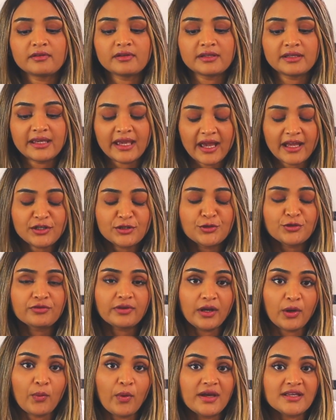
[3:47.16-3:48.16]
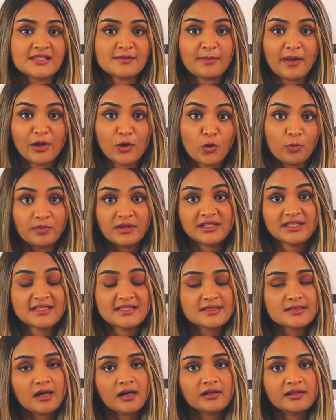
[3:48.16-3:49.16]
get to request my OPT
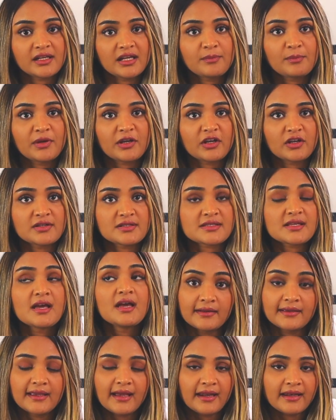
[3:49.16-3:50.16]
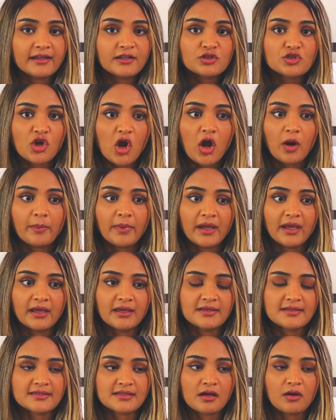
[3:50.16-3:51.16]
start date, because getting a job
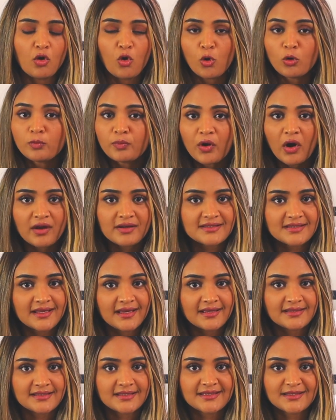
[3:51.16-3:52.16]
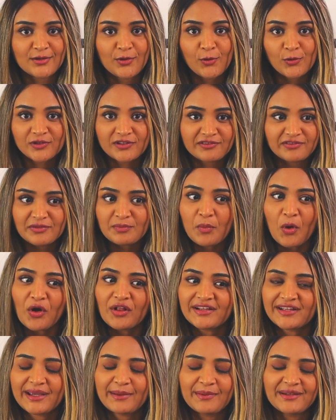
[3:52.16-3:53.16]
is a whole process. It's a whole different
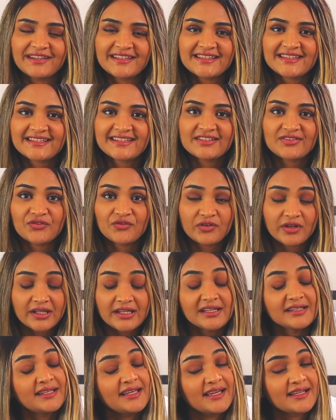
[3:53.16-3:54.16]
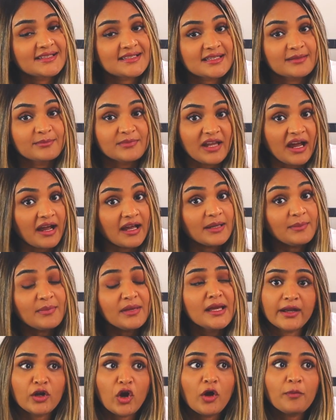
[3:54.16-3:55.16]
ball game, and it really takes some time.
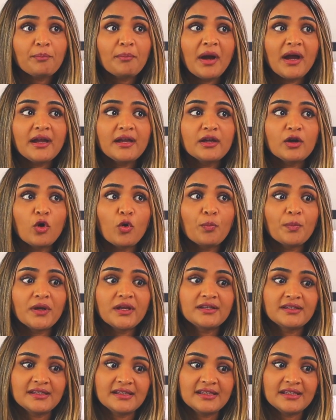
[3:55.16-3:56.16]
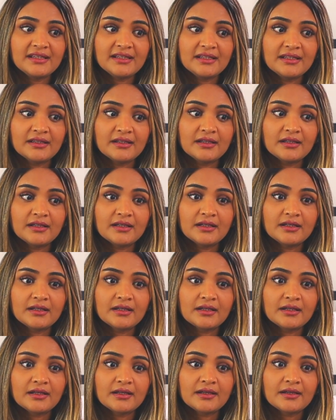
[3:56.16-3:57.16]
I got my OPT
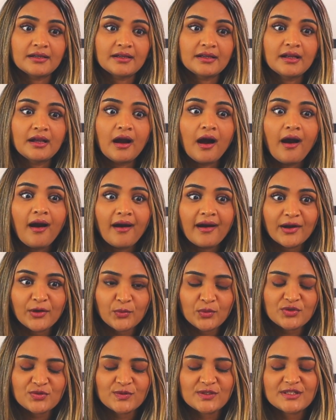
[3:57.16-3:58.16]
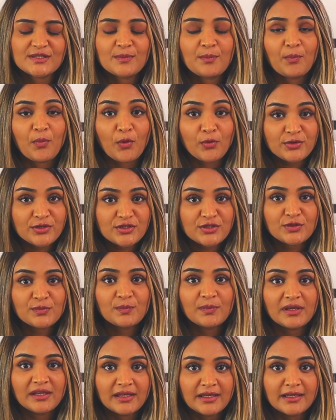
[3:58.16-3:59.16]
card, which was supposed to
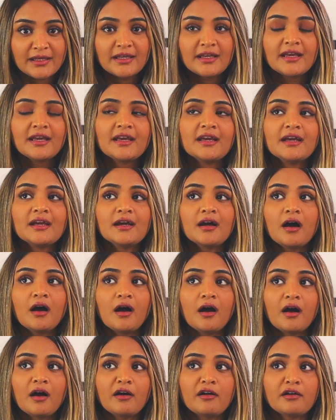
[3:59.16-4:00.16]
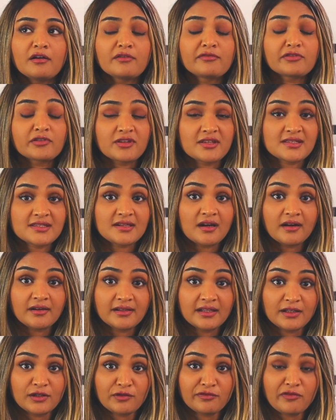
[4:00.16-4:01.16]
be for the start
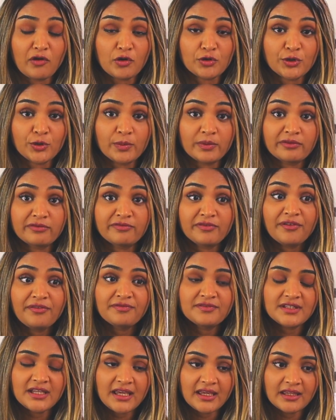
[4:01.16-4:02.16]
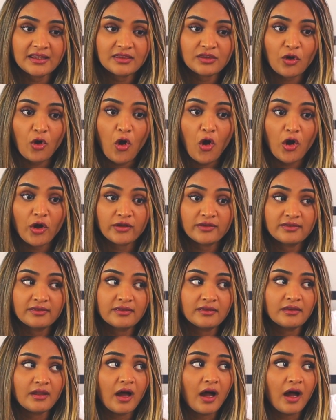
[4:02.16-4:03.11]
date of October 15th, on